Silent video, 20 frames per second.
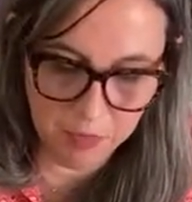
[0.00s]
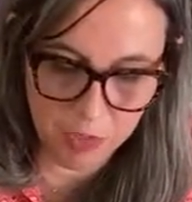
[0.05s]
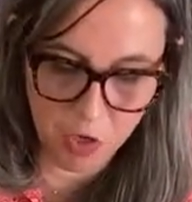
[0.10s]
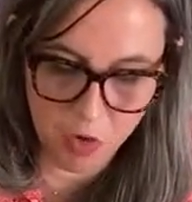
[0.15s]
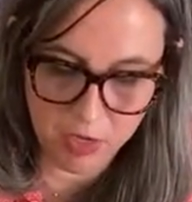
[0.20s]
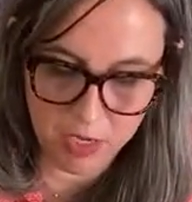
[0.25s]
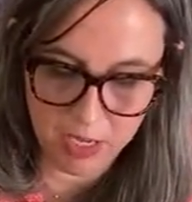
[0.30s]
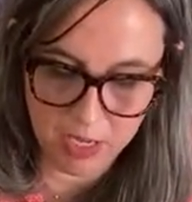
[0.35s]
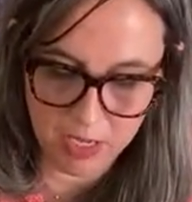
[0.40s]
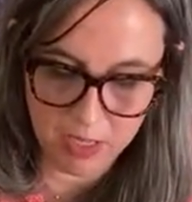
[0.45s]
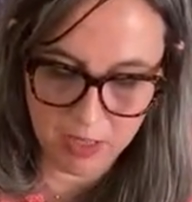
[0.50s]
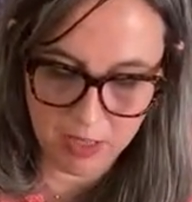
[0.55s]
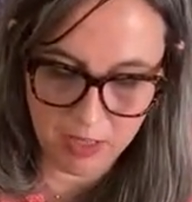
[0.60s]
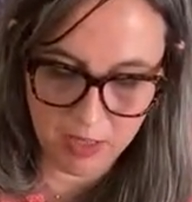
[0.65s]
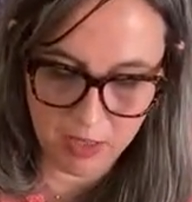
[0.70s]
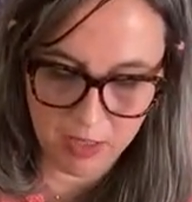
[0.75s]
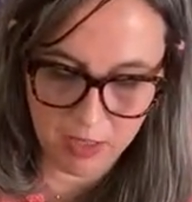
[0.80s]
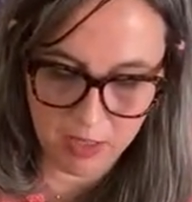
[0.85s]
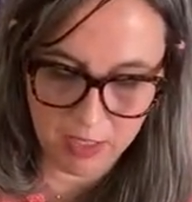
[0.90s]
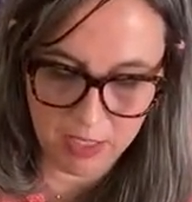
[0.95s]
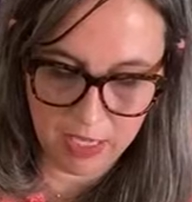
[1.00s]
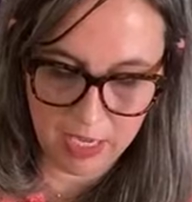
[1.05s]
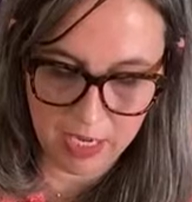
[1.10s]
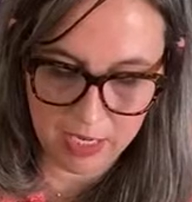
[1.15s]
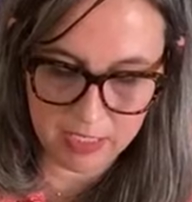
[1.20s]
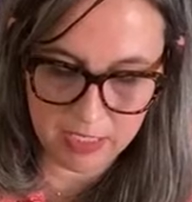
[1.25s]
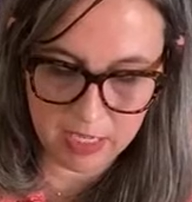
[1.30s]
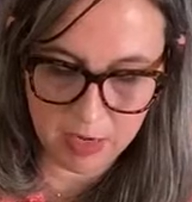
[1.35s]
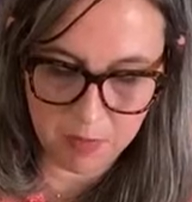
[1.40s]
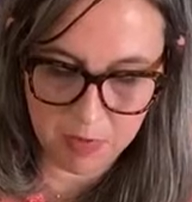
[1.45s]
can
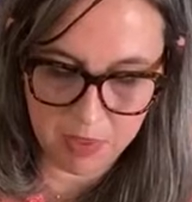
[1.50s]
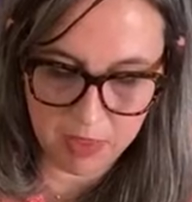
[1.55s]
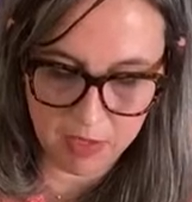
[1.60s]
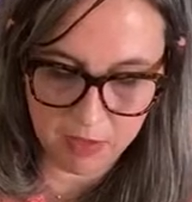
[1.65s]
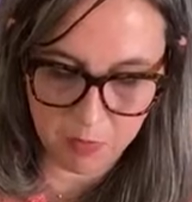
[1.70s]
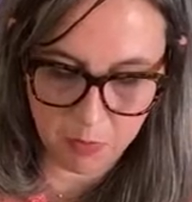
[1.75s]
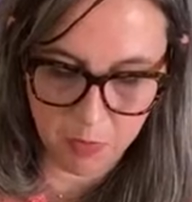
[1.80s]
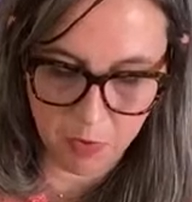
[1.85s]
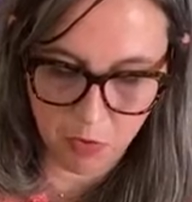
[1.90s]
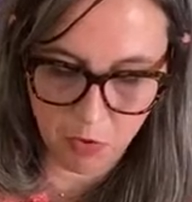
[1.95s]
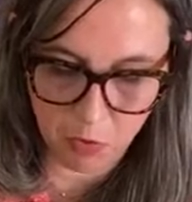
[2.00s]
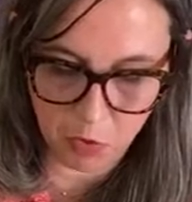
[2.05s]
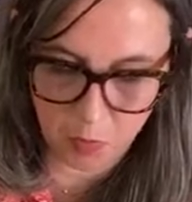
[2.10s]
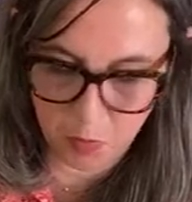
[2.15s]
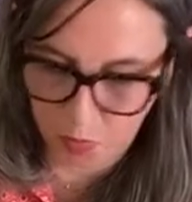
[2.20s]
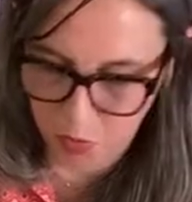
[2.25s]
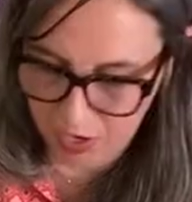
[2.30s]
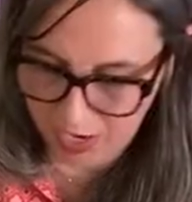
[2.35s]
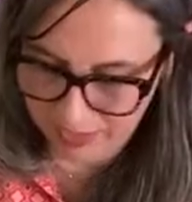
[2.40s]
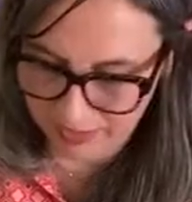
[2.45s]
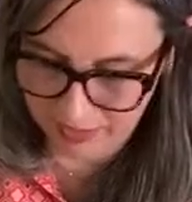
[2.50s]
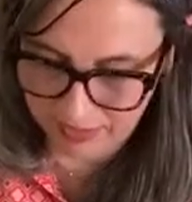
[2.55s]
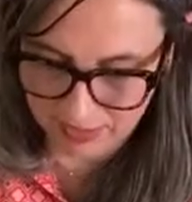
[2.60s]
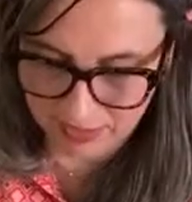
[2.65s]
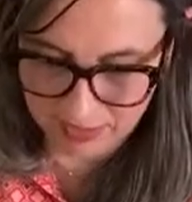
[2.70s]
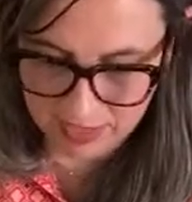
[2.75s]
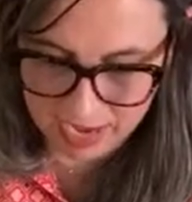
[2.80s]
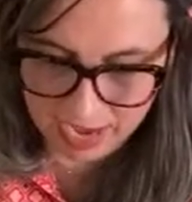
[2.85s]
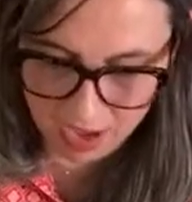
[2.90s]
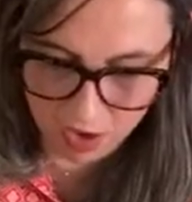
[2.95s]
get some of this bulk
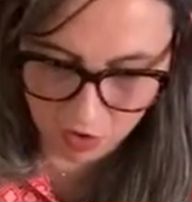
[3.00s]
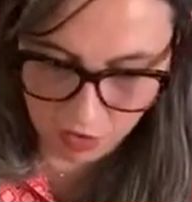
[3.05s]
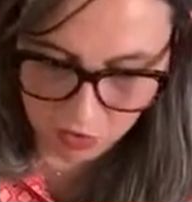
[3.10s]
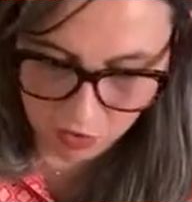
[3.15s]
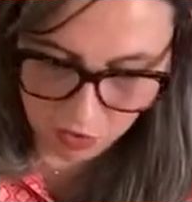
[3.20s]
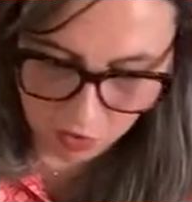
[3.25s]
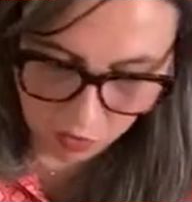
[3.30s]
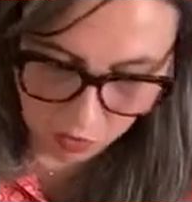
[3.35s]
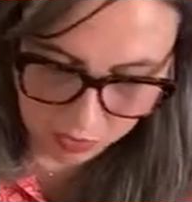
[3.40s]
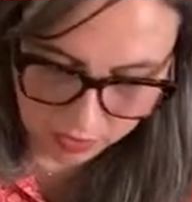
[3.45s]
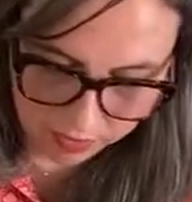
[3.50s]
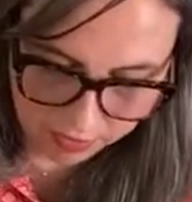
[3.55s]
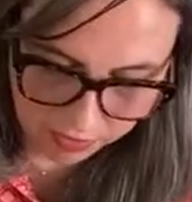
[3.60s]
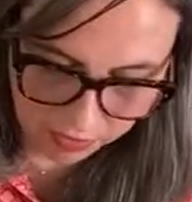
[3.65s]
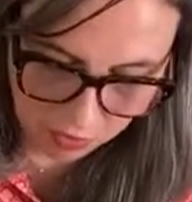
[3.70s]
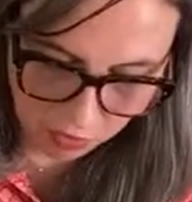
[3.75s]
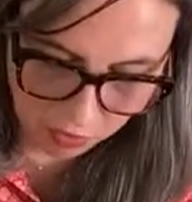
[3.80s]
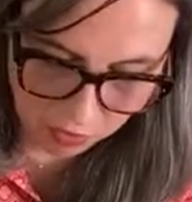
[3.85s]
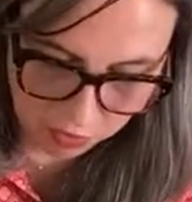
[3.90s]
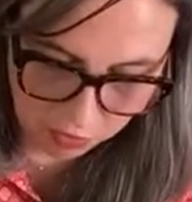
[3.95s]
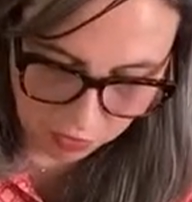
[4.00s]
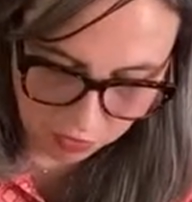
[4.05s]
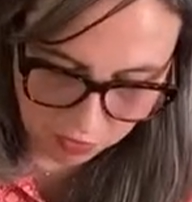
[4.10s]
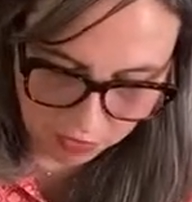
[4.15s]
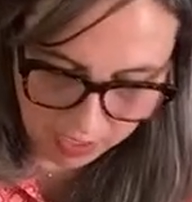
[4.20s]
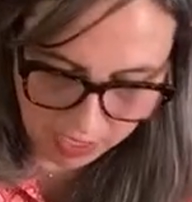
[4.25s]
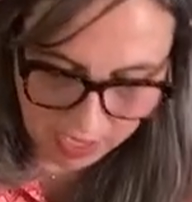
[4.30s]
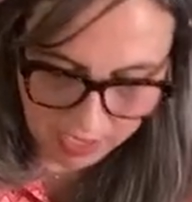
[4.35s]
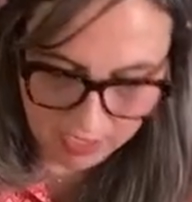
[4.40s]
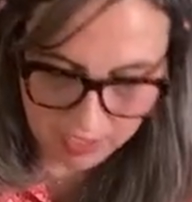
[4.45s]
pressed down with your glue
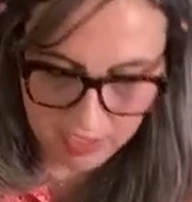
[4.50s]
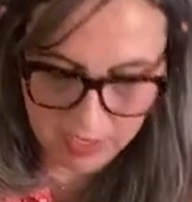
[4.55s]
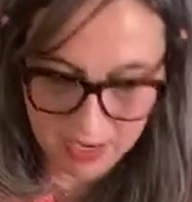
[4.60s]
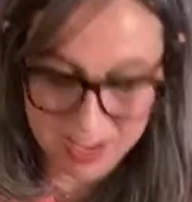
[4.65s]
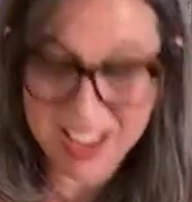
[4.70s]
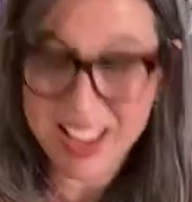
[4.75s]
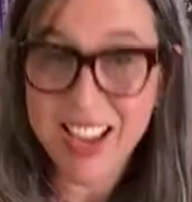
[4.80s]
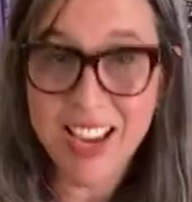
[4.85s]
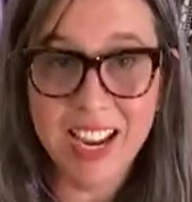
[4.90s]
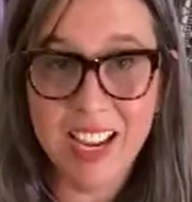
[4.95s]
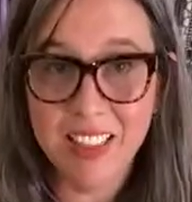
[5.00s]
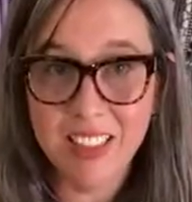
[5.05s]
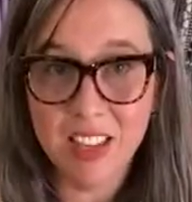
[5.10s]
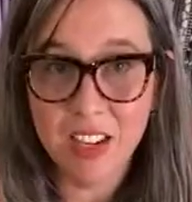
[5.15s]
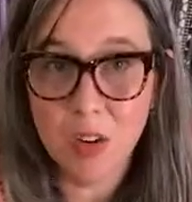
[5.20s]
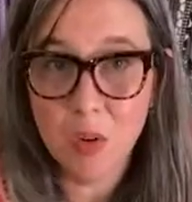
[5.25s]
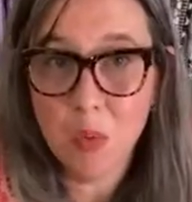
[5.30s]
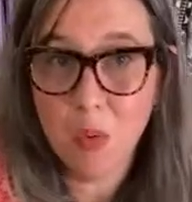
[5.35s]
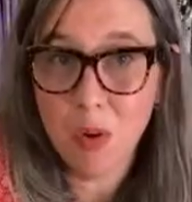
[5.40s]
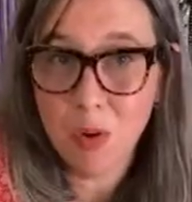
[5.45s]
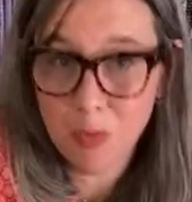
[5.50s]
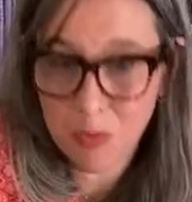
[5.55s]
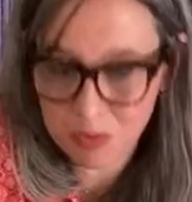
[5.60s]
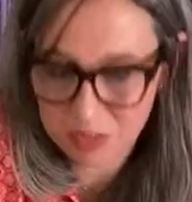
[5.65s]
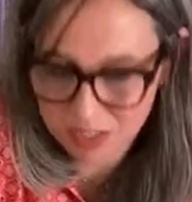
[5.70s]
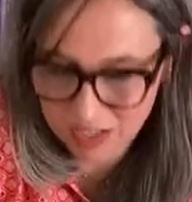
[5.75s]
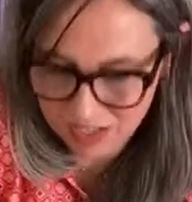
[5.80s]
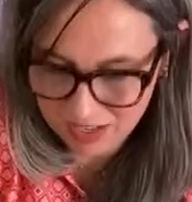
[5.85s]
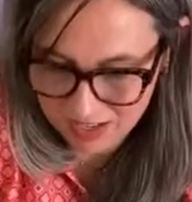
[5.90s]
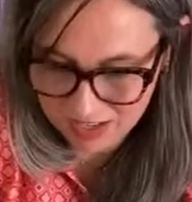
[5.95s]
gun, and then it won't